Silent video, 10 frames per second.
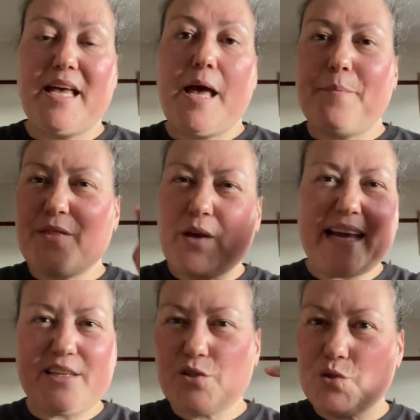But the kind
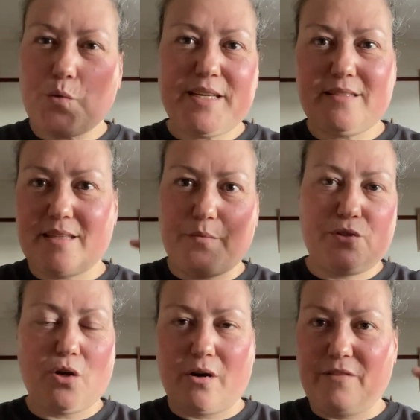of stories that we
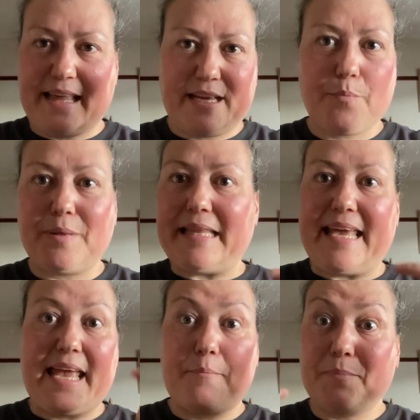sort of like
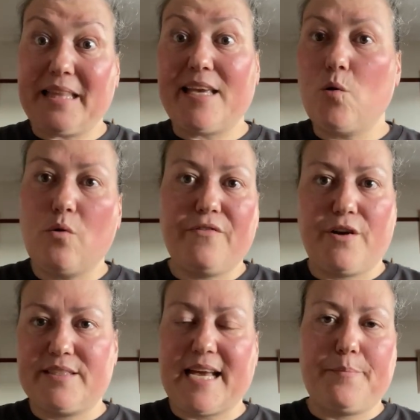play and play over
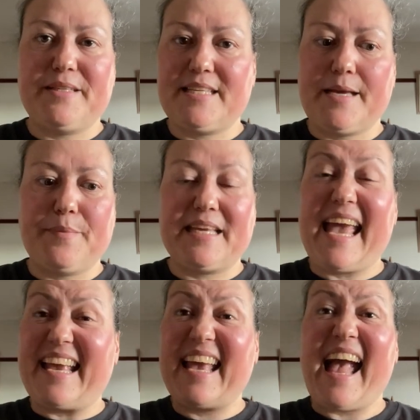time and time
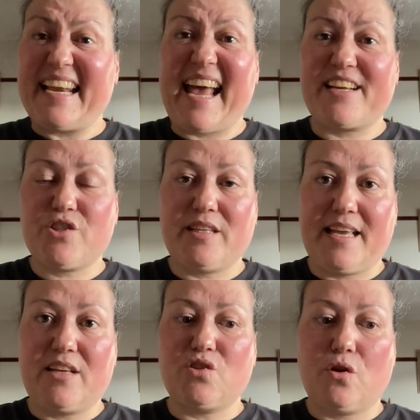again can actually
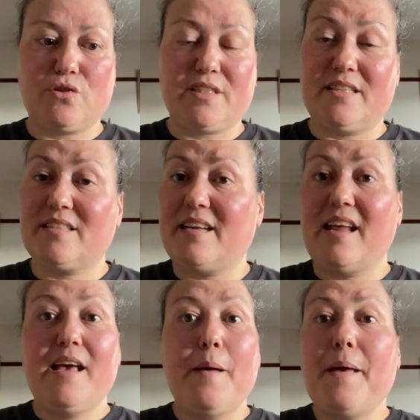exhaust us. And
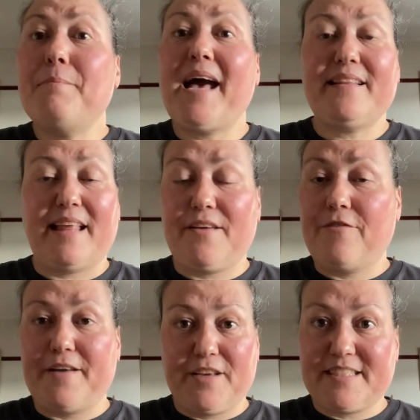in my life,
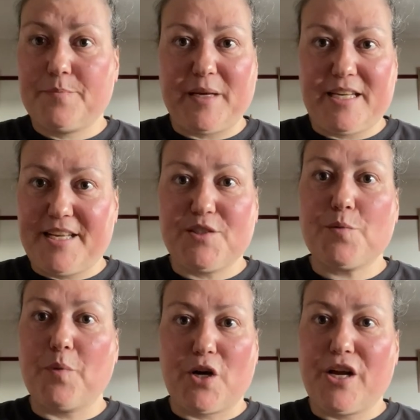I've experienced
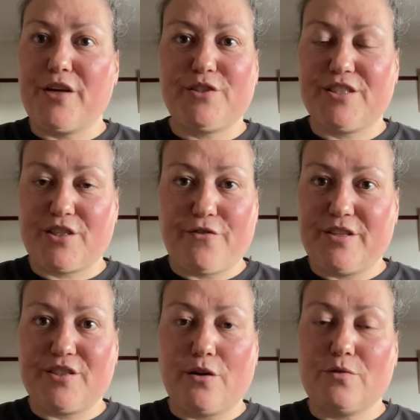burnout as a
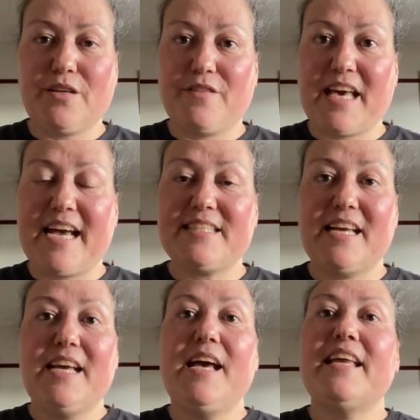result of that.
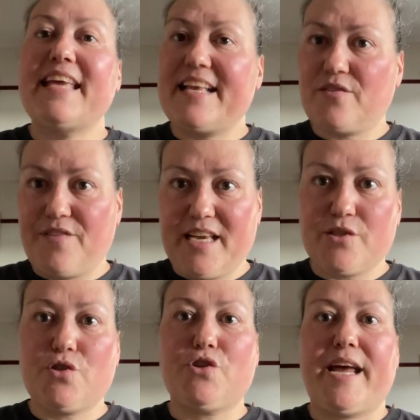Yes, via
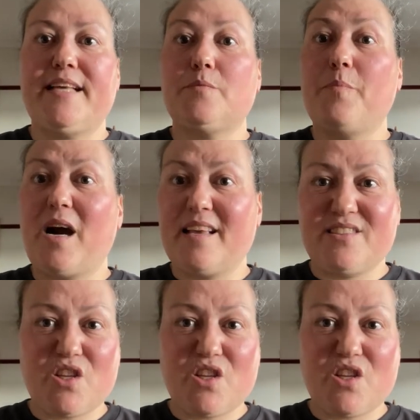stress, but it's the